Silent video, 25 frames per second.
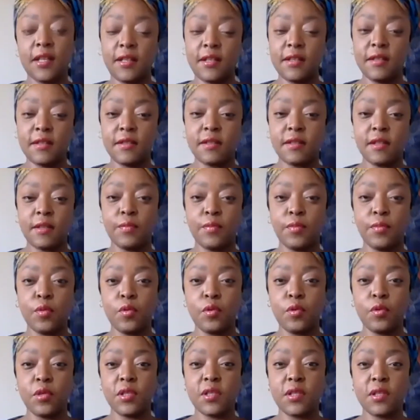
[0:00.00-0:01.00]
is
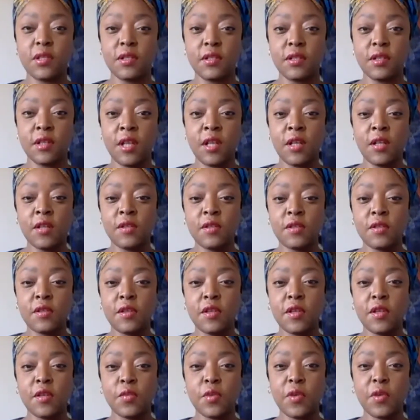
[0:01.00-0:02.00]
important
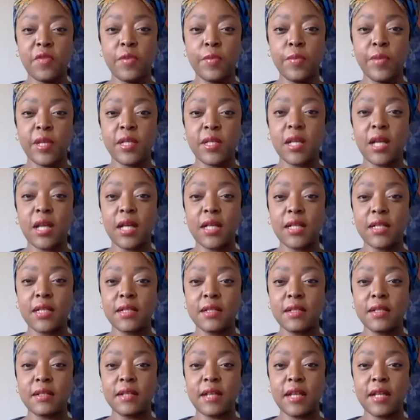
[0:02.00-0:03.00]
so that we have a better
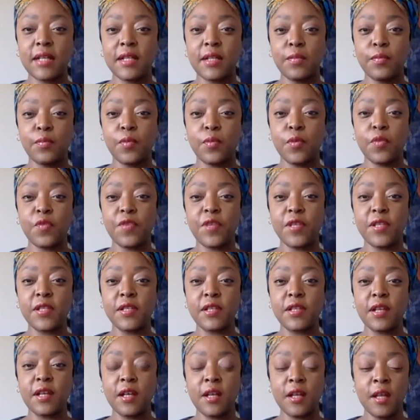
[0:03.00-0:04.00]
understanding.
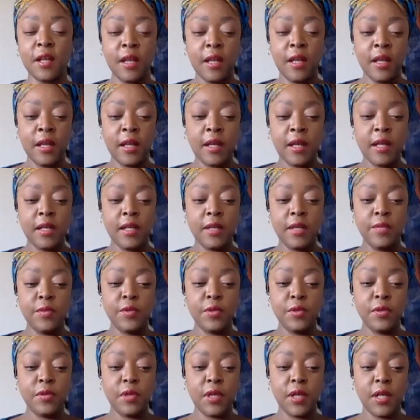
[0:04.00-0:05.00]
Professor
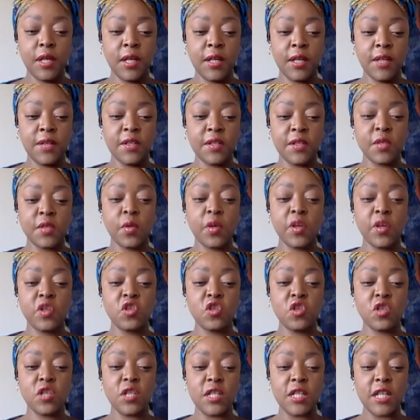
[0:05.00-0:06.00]
Kaleebu, this
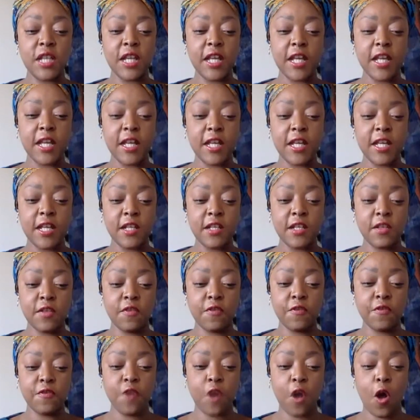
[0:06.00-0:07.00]
question is
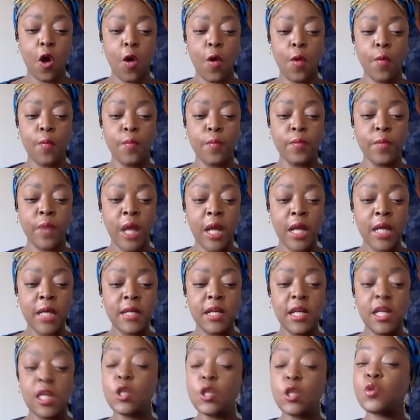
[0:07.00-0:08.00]
from
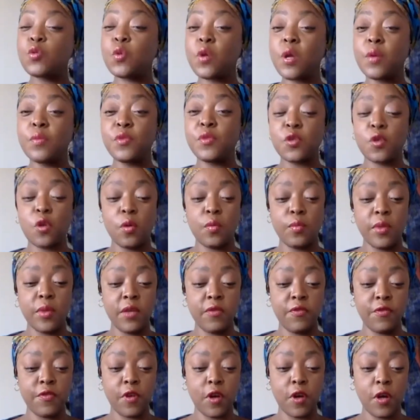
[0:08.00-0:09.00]
Nelly
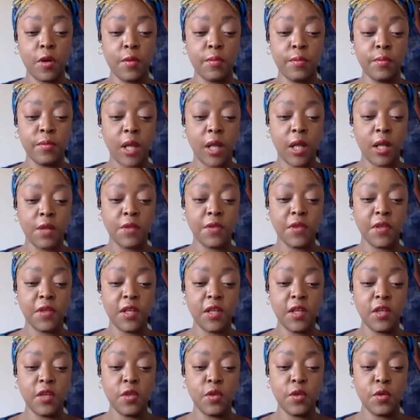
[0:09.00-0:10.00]
Swemsomi from Health
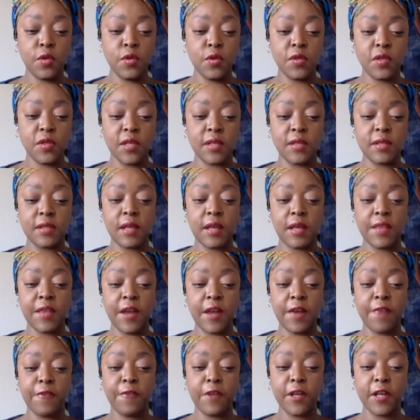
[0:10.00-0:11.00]
eNews in South
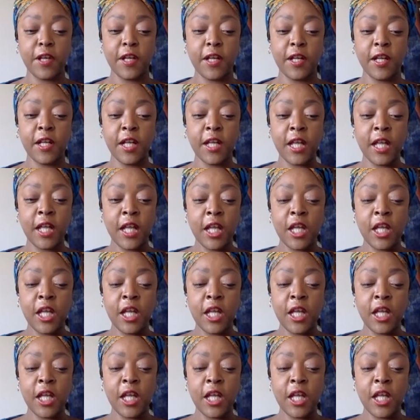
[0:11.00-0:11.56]
Africa.